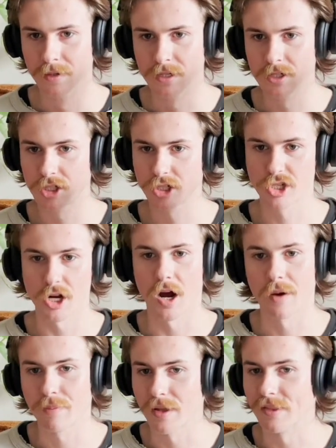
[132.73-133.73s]

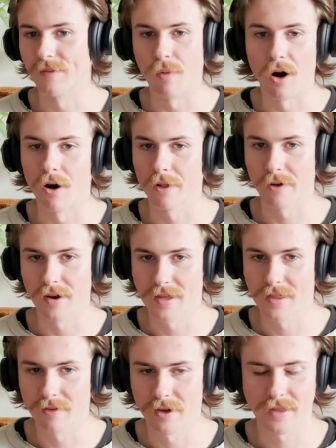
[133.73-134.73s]
shop at the mall or
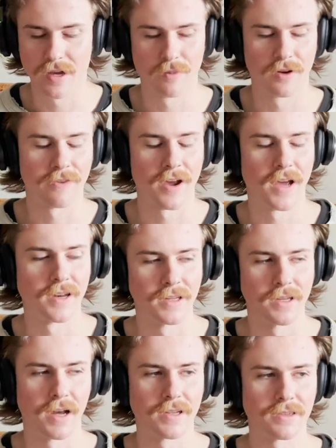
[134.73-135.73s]
anything like that, but if I had to
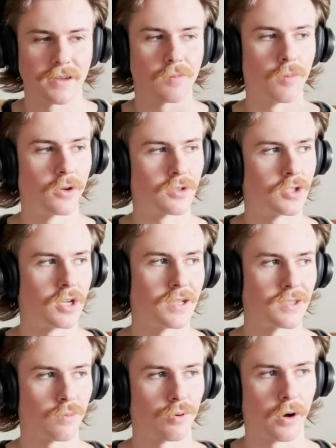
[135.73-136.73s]
guess, like most
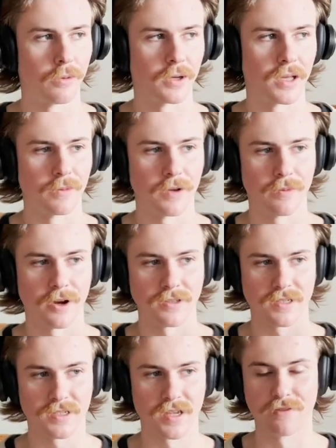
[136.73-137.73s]
jeans are probably going to be about
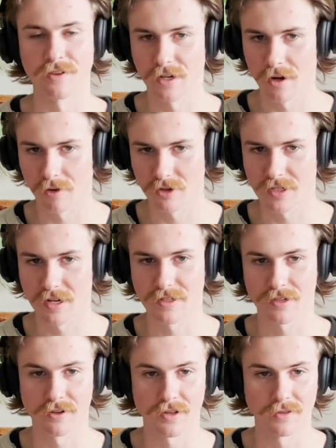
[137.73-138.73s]
$70 today,
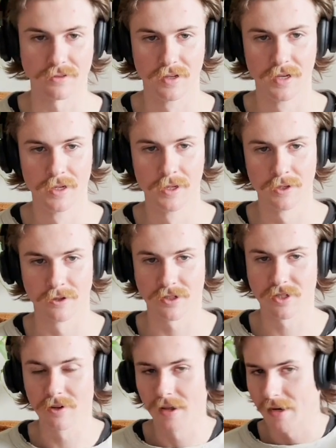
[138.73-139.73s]
so you're
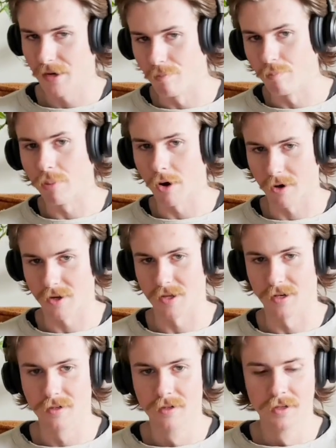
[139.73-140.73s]
still getting a
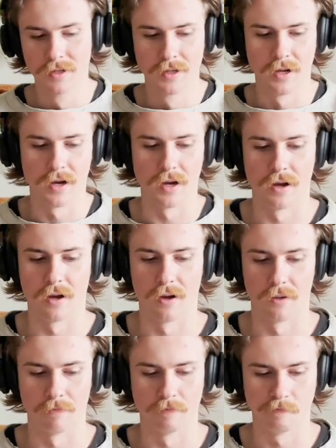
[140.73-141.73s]
bargain.
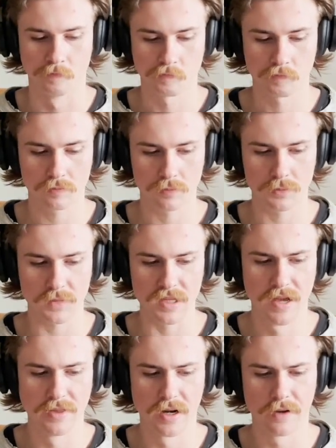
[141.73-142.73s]

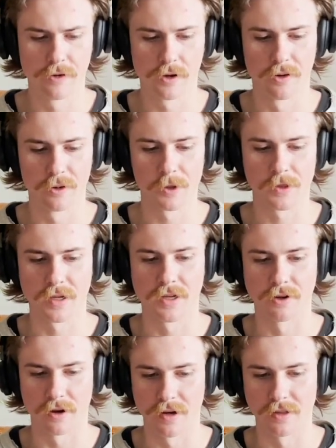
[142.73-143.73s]
And then if you're going like the
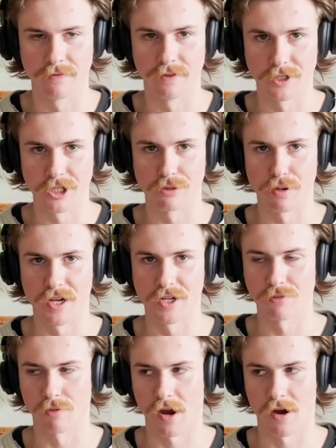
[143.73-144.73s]
curated vintage page
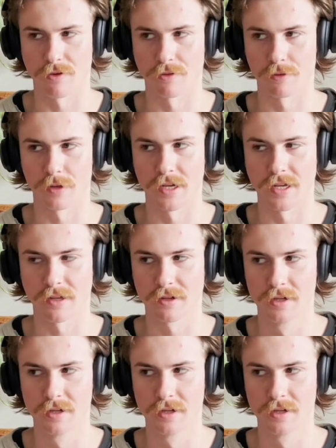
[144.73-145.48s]
route, like